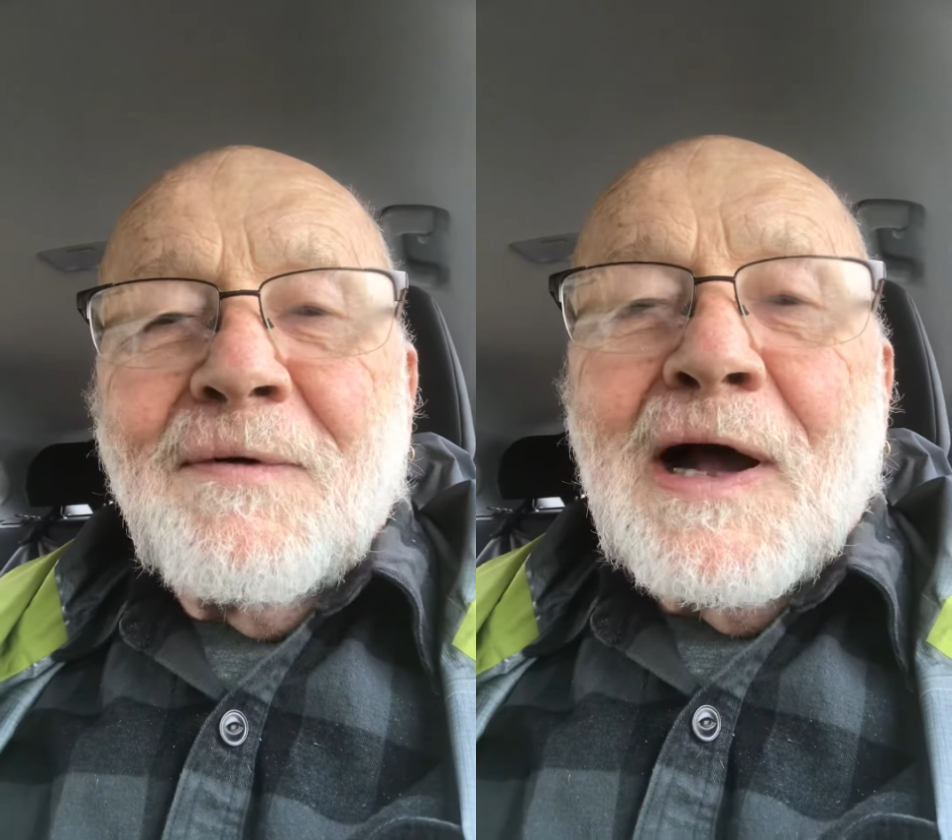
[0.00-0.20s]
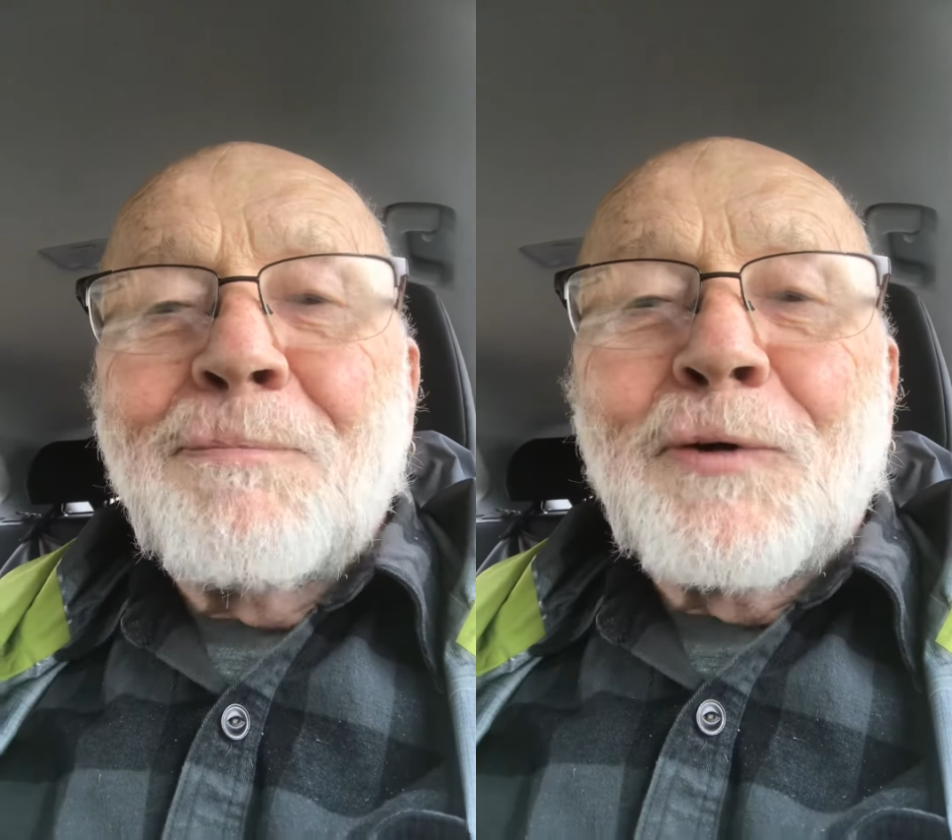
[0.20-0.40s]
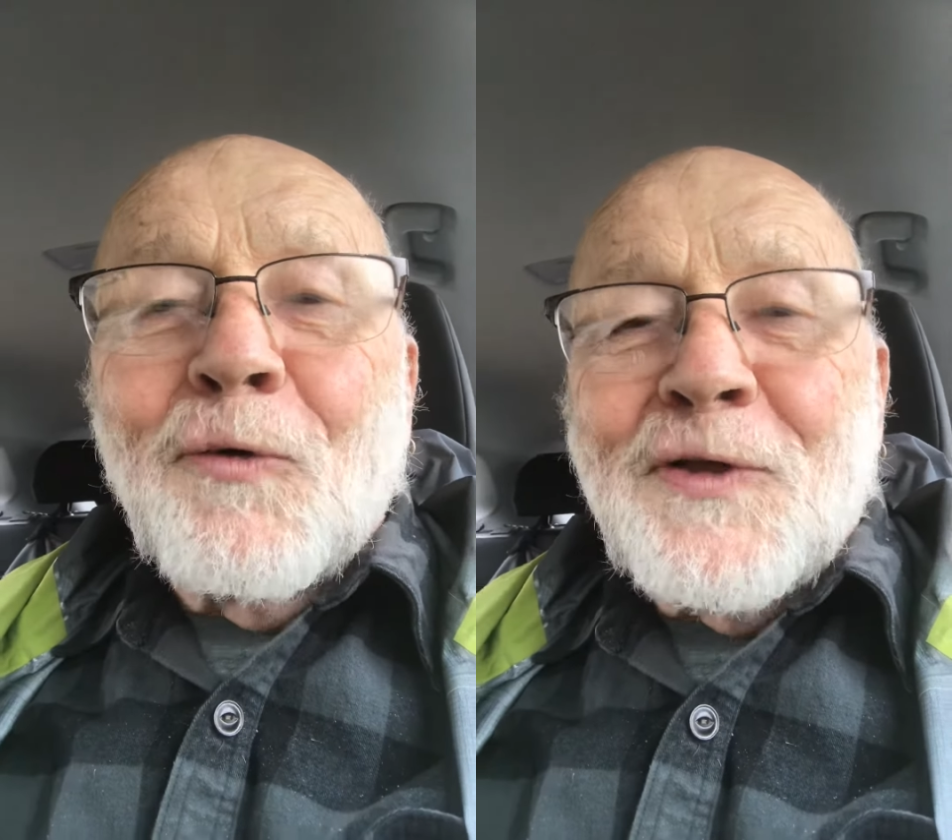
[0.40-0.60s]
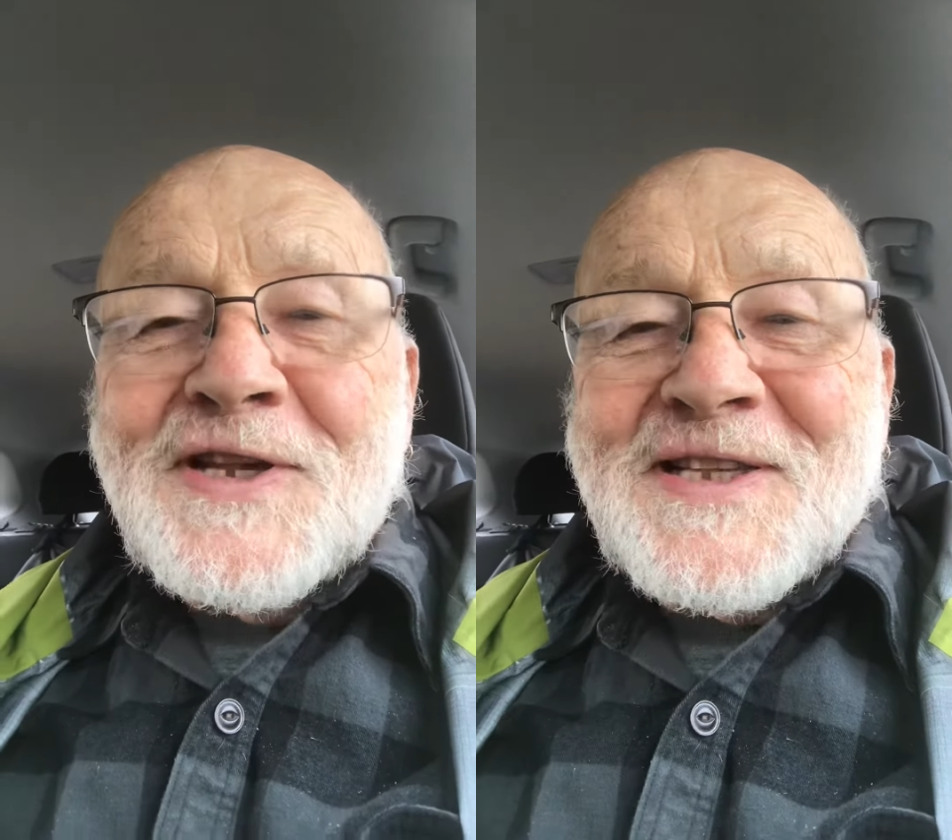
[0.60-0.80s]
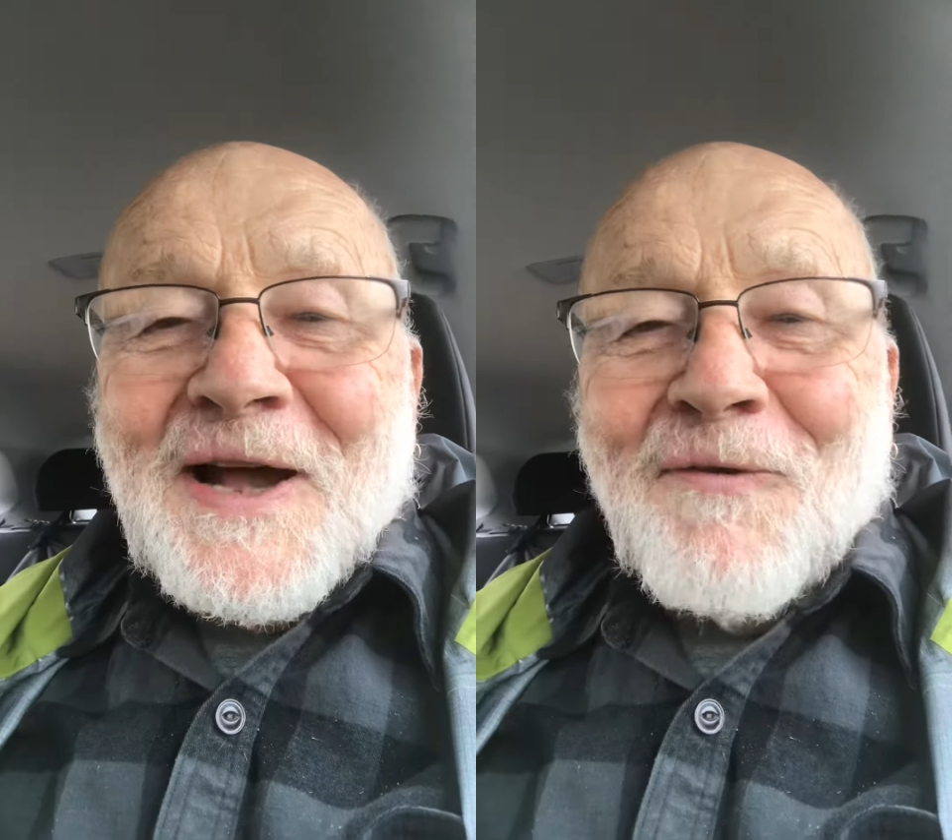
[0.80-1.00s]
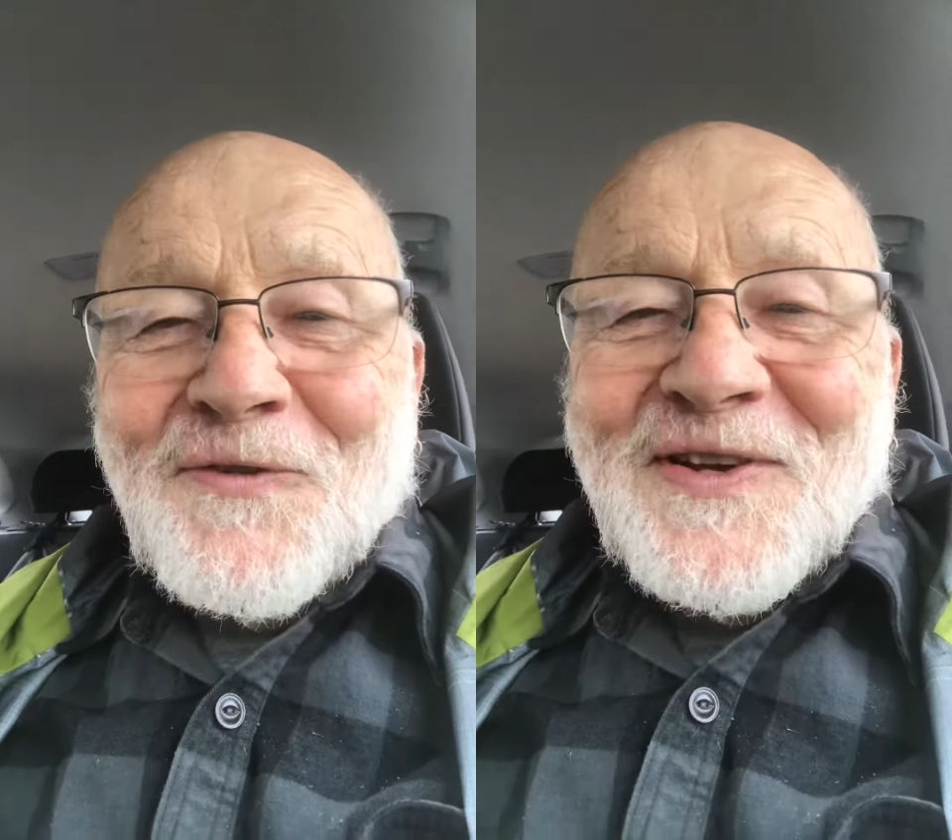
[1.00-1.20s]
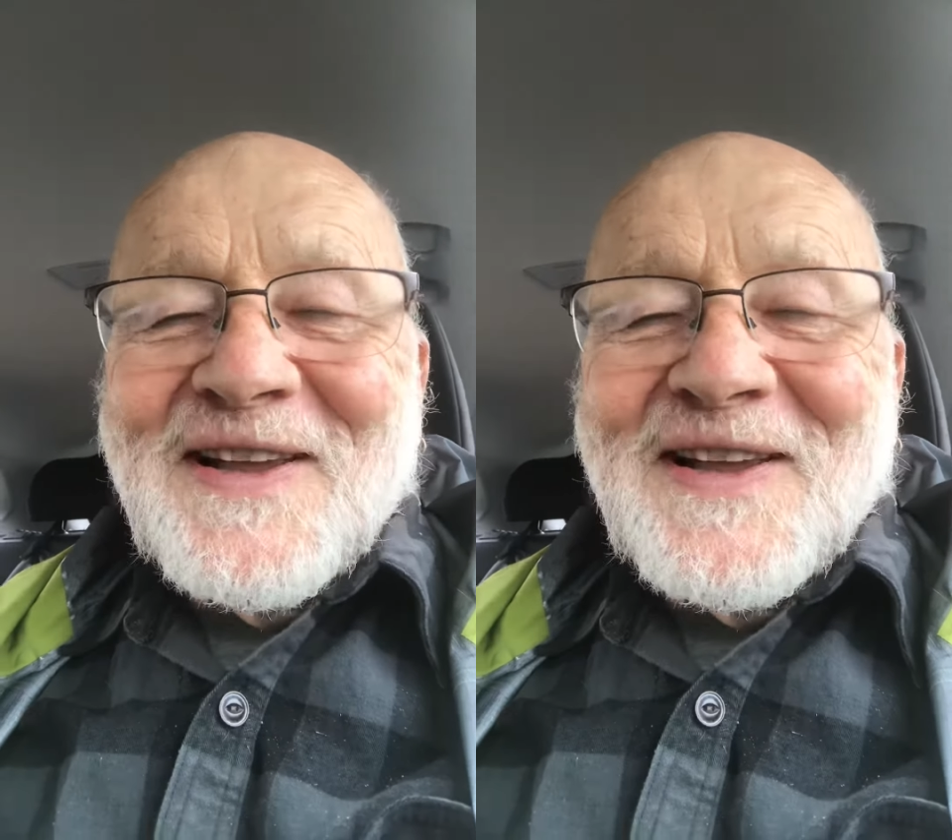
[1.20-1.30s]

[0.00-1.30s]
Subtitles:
upload this stuff